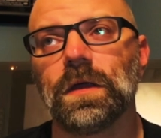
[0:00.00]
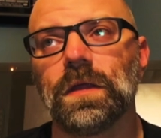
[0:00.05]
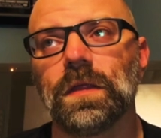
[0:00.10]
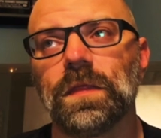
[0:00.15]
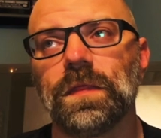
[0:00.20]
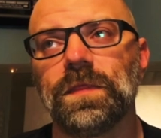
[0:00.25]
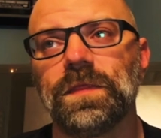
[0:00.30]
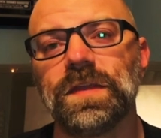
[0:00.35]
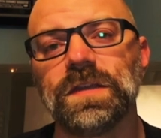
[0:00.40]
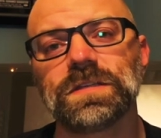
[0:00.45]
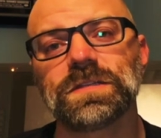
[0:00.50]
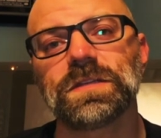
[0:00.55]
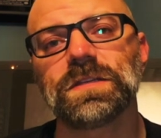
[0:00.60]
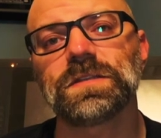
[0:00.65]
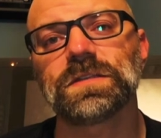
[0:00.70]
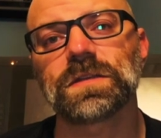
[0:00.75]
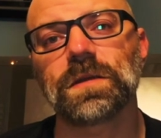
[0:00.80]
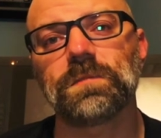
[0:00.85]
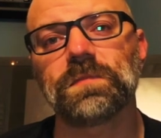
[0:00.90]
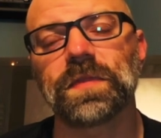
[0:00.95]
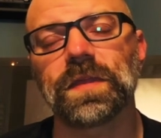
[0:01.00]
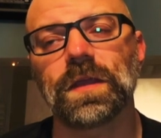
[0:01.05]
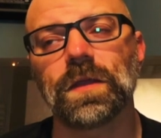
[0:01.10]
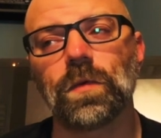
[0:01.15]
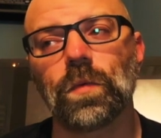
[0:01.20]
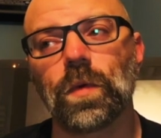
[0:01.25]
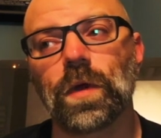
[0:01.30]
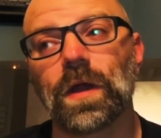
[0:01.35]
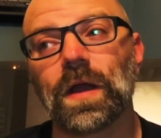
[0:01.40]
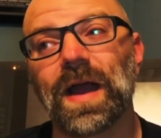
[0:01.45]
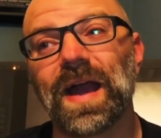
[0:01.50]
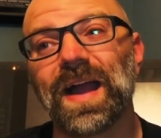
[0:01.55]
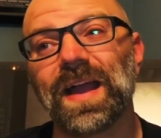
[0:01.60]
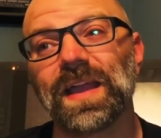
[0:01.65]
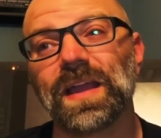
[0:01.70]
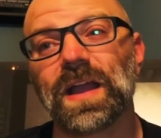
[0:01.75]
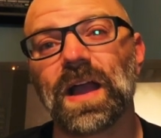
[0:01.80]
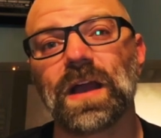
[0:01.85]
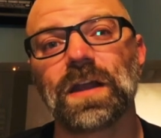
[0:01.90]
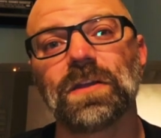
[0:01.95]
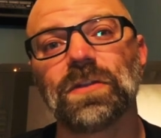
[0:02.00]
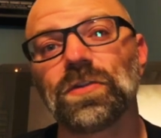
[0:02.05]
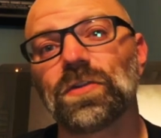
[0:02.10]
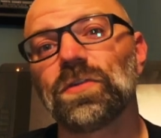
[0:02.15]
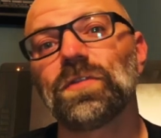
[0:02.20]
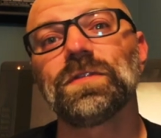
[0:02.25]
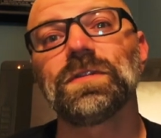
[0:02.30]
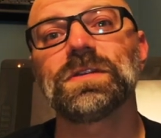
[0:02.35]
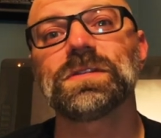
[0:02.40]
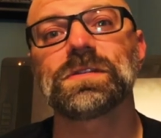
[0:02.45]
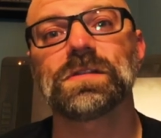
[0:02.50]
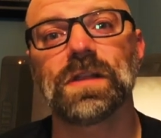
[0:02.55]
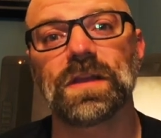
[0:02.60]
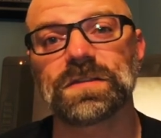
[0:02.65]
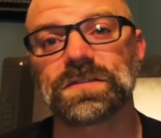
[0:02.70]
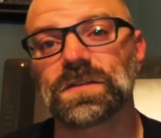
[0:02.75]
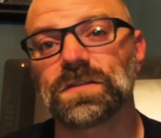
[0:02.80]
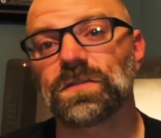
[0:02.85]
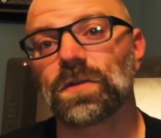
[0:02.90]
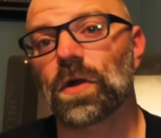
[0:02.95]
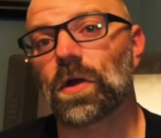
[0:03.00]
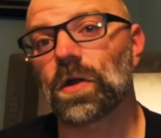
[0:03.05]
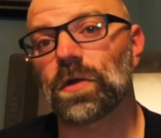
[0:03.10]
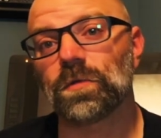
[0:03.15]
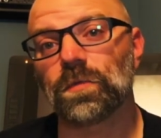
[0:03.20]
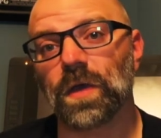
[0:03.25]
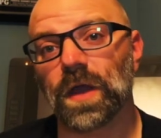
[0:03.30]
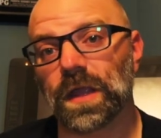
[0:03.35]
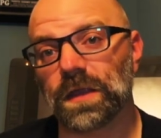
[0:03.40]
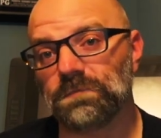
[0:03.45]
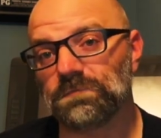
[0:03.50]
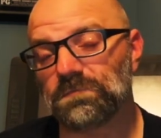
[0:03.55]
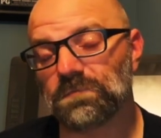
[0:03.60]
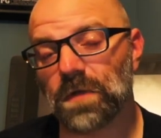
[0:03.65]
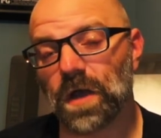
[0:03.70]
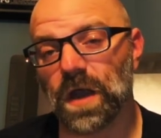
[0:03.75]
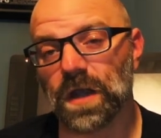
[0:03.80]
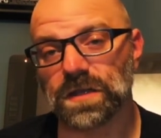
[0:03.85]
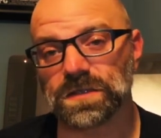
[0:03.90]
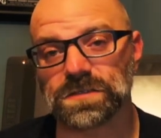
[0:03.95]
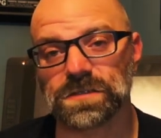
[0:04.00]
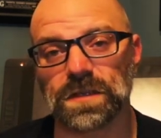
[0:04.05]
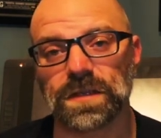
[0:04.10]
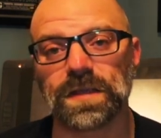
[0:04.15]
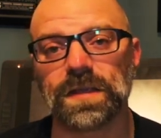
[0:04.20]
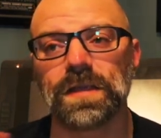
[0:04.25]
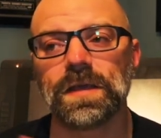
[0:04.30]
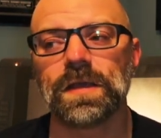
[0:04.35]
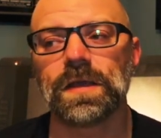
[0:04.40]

This is something where I kind of learned this lesson the hard way, honestly.